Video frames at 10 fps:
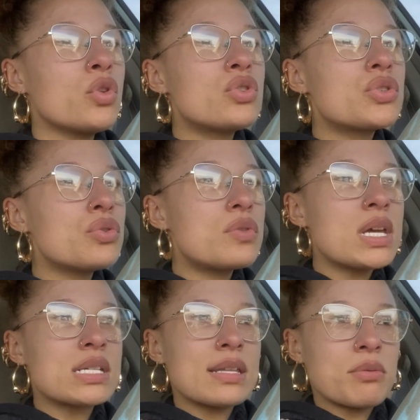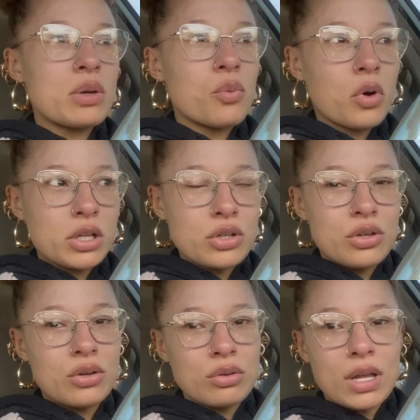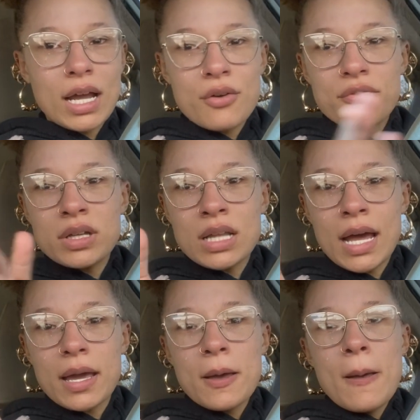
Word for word: do things that we want to do. Like I feel like